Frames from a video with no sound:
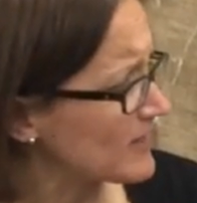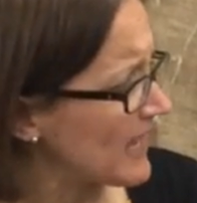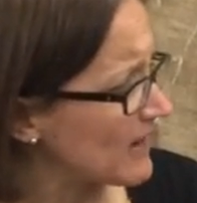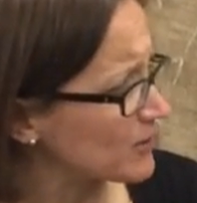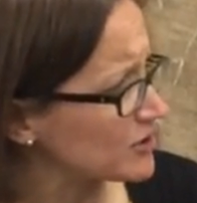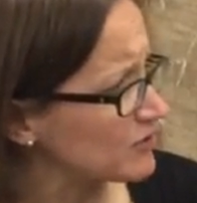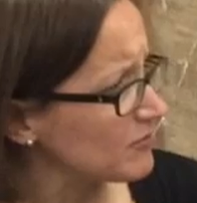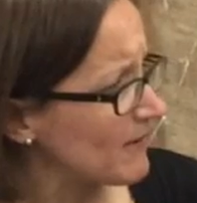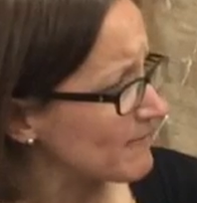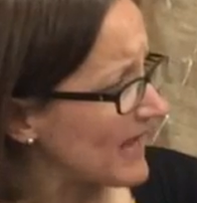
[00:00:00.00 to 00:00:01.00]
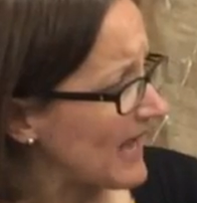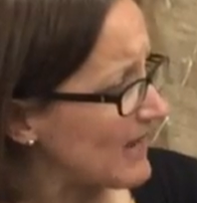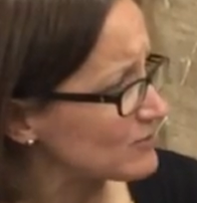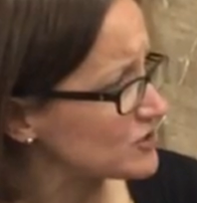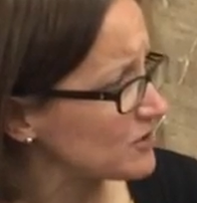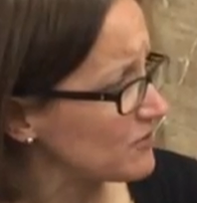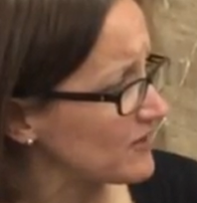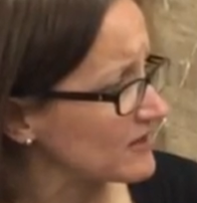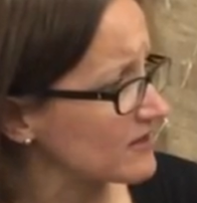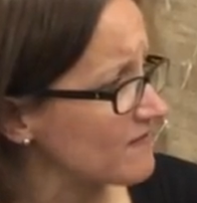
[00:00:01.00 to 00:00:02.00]
Now, can you remember, how do you
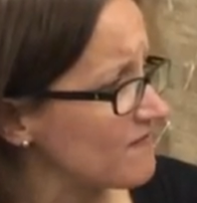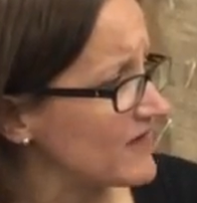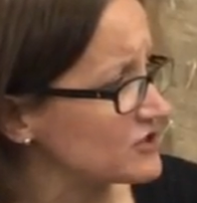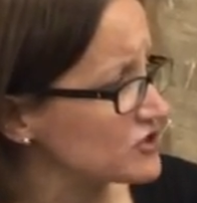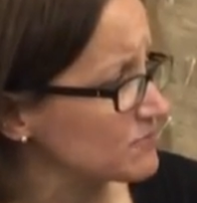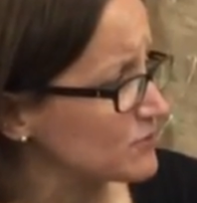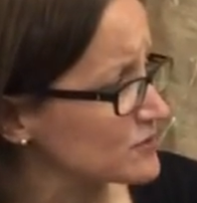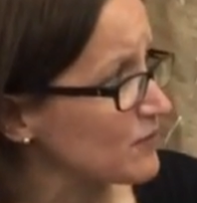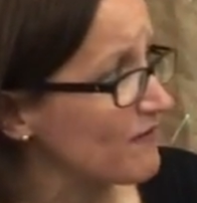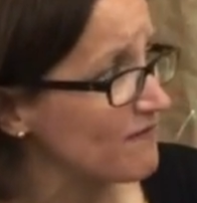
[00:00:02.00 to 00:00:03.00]
think the vegetables were